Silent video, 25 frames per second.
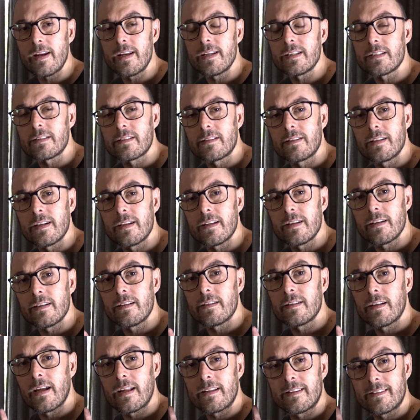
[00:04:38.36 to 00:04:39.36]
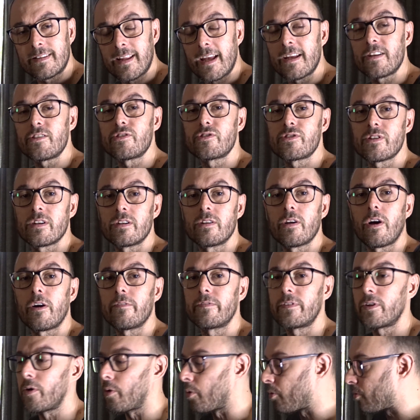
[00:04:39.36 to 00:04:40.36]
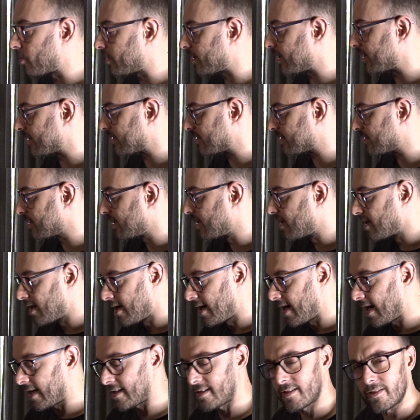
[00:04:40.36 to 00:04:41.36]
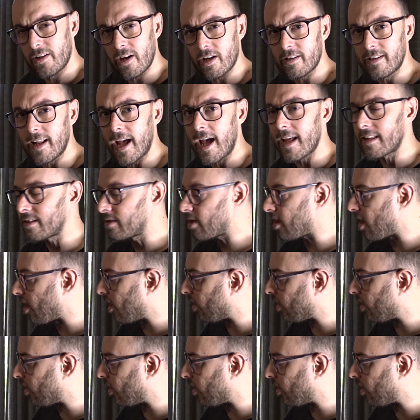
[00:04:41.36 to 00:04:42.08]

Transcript: is the attention of the audience? It's not at the